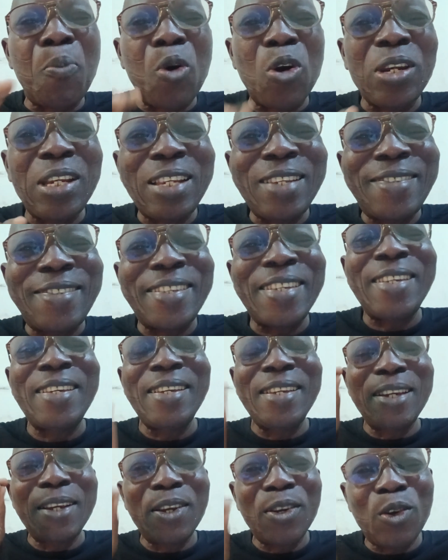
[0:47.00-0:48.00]
policy
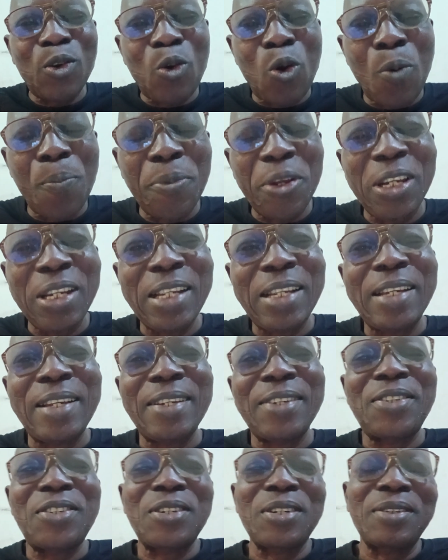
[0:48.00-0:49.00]

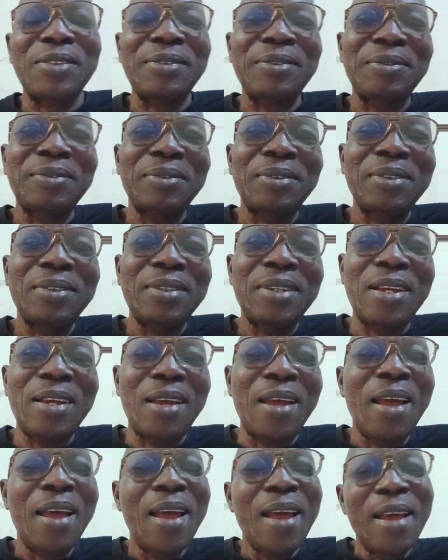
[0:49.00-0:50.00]
communication.
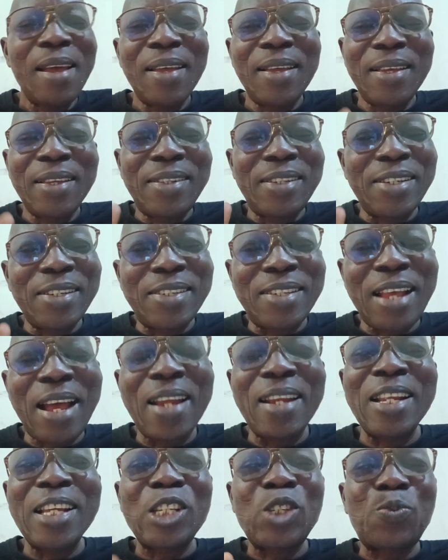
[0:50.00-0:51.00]
It is
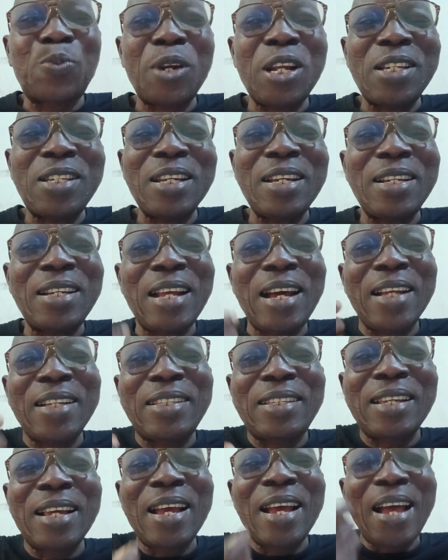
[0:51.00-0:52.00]
an expression
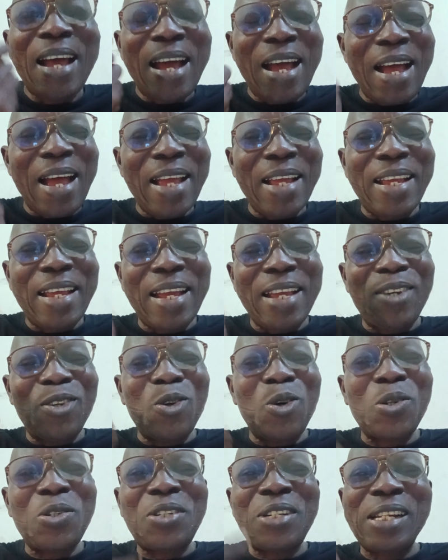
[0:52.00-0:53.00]
that I
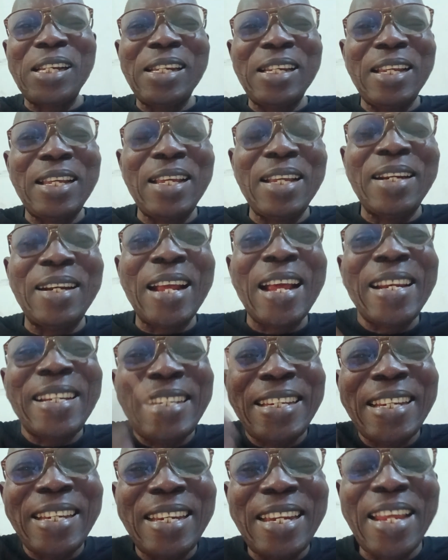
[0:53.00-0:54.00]
cannot really
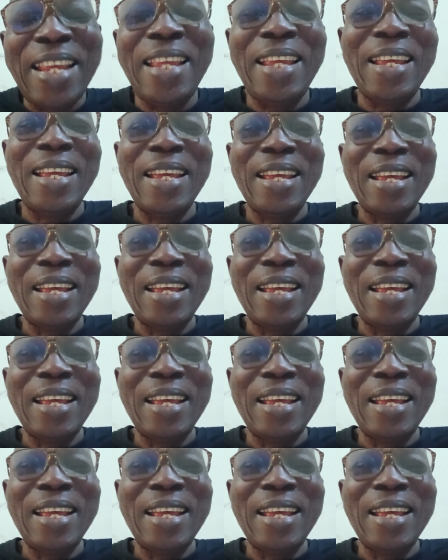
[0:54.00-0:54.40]
readily